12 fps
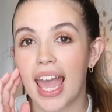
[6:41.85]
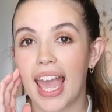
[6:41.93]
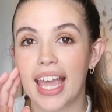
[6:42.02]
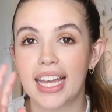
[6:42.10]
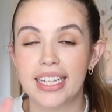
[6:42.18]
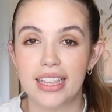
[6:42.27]

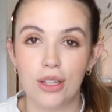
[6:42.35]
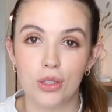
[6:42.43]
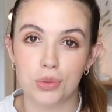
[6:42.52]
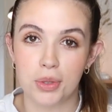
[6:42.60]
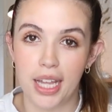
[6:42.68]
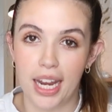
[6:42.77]
And
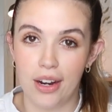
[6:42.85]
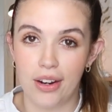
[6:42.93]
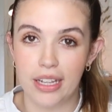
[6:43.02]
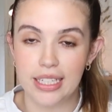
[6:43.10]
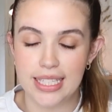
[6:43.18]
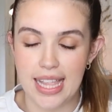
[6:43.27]
those were the
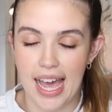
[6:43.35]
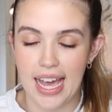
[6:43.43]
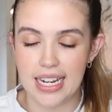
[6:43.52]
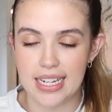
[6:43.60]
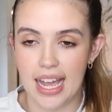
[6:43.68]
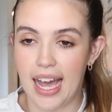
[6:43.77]
areas
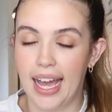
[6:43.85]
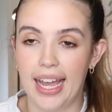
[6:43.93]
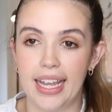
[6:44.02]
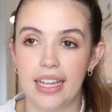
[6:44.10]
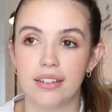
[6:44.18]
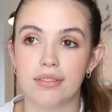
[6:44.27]
that
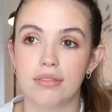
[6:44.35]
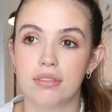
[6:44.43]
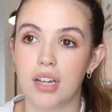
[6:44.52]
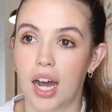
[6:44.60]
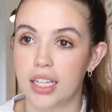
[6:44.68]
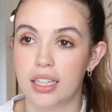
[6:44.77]
I
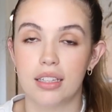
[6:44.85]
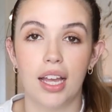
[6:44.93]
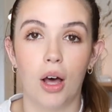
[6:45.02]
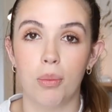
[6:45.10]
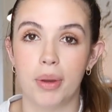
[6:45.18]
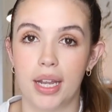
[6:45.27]
got
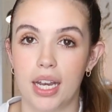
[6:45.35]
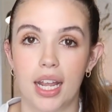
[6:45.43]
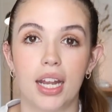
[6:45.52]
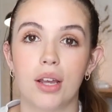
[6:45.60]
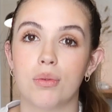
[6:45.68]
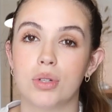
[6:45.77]
help in,
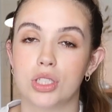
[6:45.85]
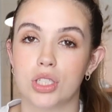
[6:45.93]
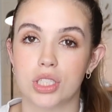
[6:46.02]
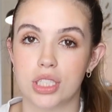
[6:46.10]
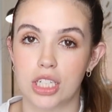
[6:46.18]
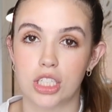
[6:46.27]
and it was
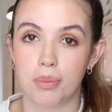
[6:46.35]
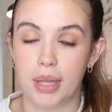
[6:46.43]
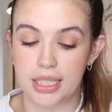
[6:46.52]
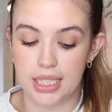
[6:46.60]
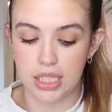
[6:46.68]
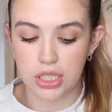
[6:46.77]
just such a
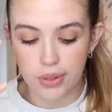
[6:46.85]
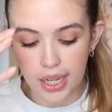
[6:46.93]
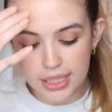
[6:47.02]
blessing to